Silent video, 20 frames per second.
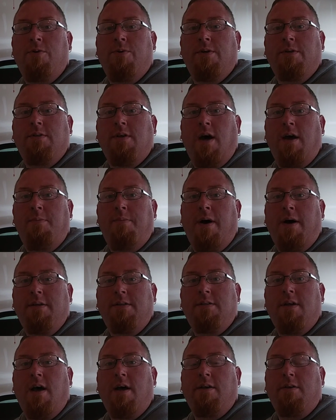do a
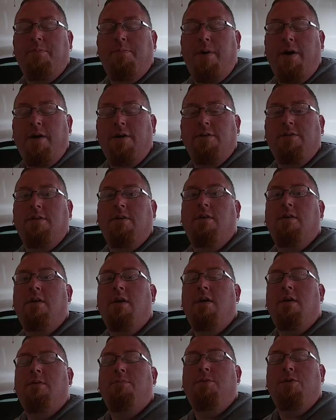side-by-side comparison
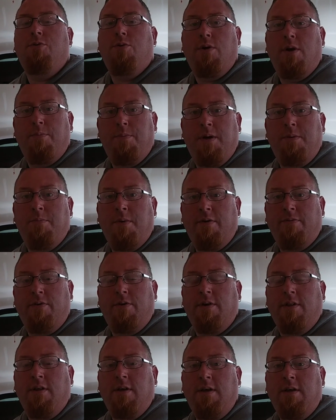between a
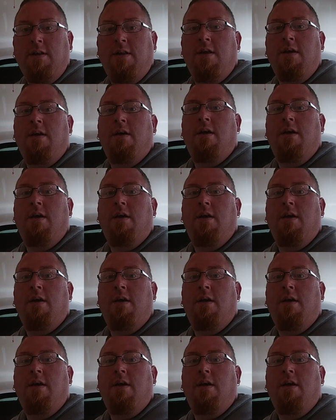mid-muffler delete